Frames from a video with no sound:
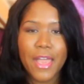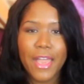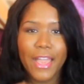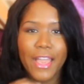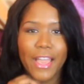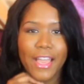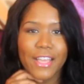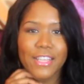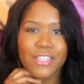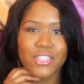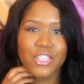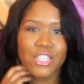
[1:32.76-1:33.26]

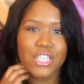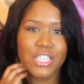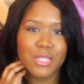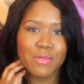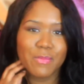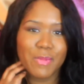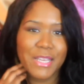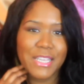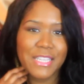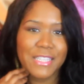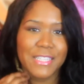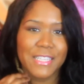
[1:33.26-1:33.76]
And she's
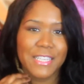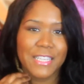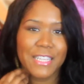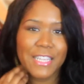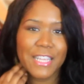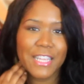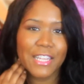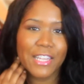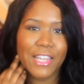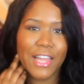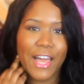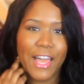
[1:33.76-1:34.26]

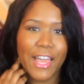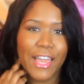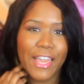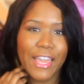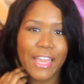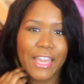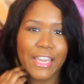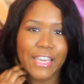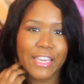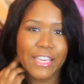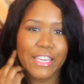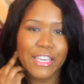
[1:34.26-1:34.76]
basically
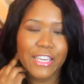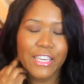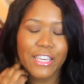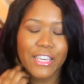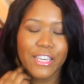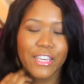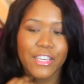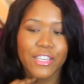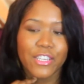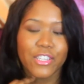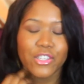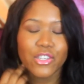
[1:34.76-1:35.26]
like,
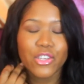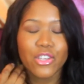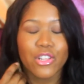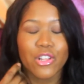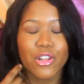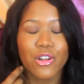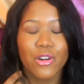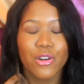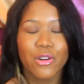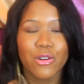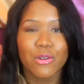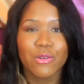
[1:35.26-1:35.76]

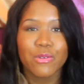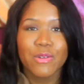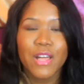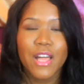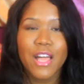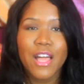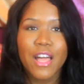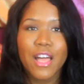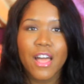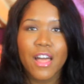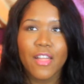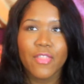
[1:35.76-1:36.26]

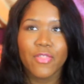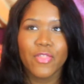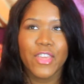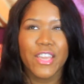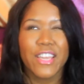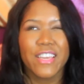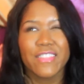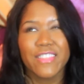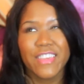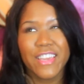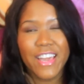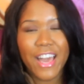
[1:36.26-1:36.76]

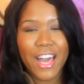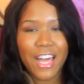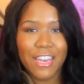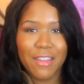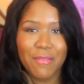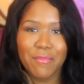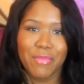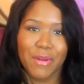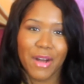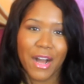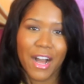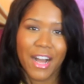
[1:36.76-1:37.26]
they
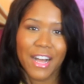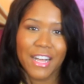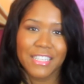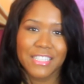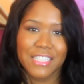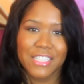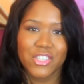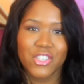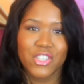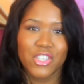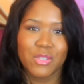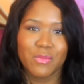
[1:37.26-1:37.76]
kind of
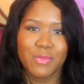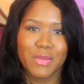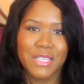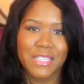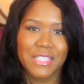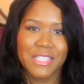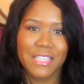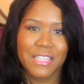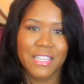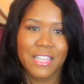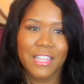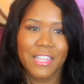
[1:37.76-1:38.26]
bond, and she's
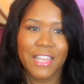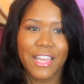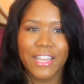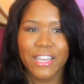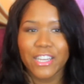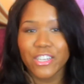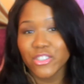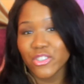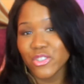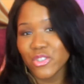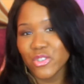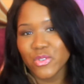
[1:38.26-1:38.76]
basically like,
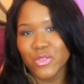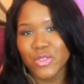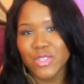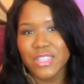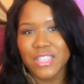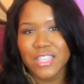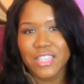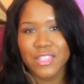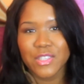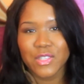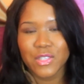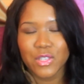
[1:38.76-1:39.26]
are you doing
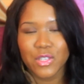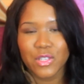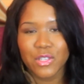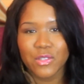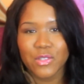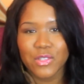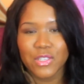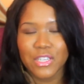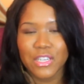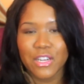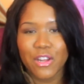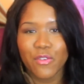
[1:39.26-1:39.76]
this, to
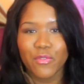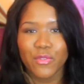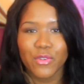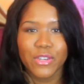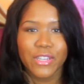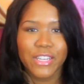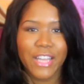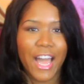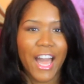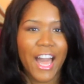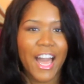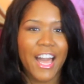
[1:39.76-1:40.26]
get over
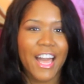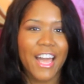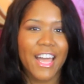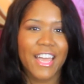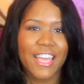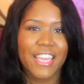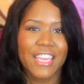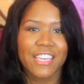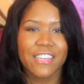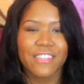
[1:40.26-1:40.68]
a guy?